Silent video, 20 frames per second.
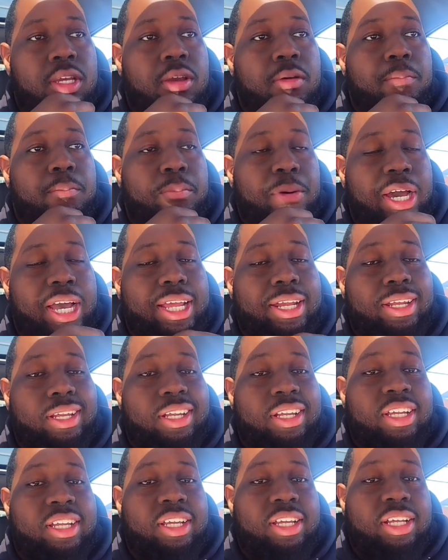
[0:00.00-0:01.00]
But
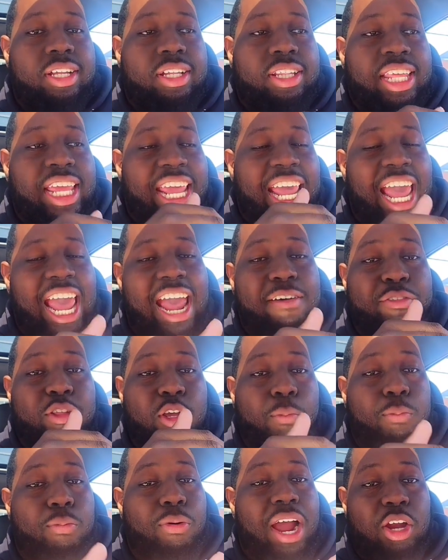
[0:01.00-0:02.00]
they have their
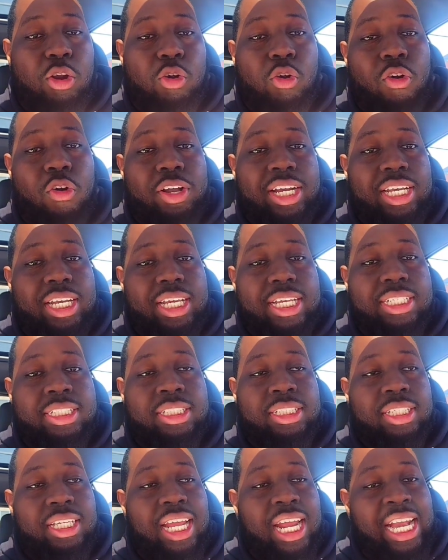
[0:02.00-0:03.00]
priority list.
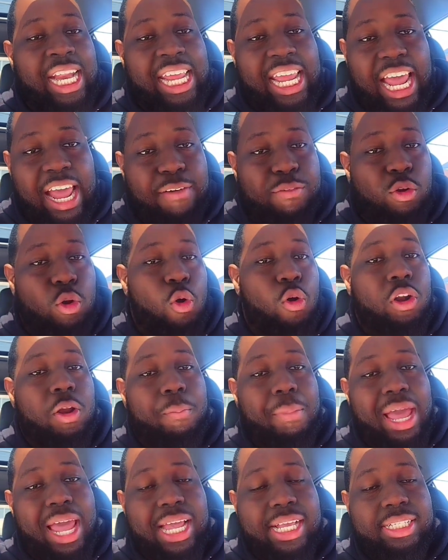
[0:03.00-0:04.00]
And they have
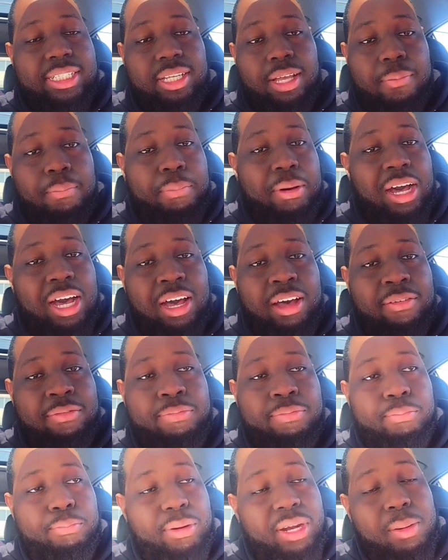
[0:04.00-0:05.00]
cornerbacks above
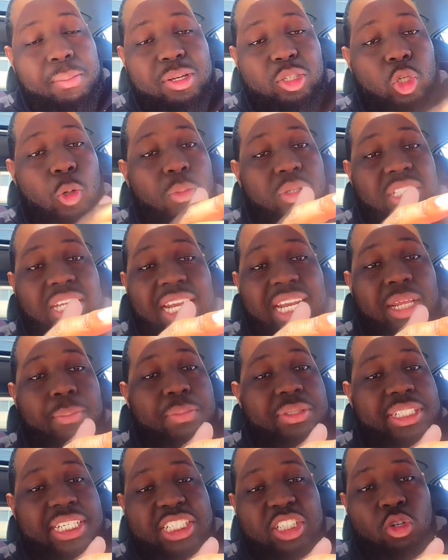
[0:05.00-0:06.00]
pretty much almost any
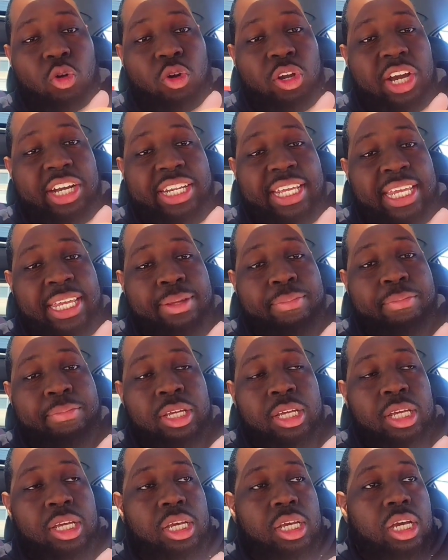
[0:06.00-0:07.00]
position on their team.
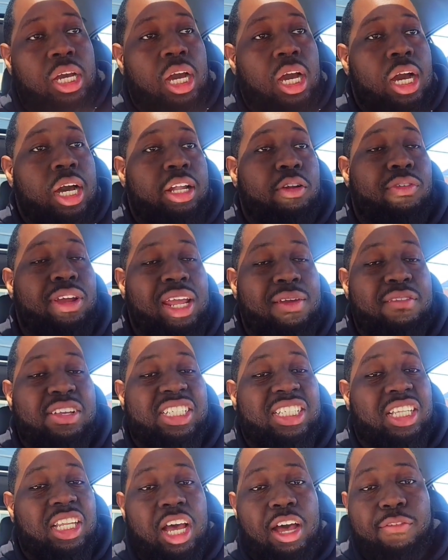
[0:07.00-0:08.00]
The Ravens
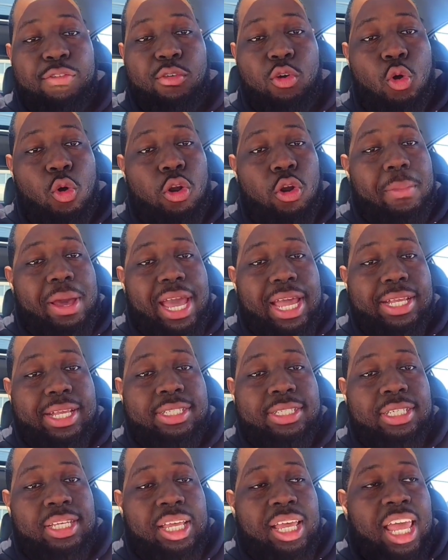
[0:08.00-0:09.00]
love
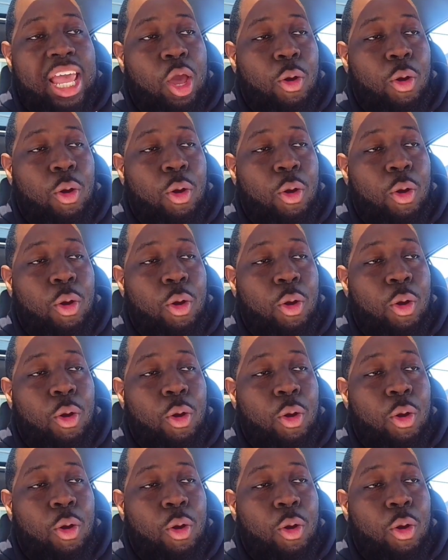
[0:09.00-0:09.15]
cornerbacks. And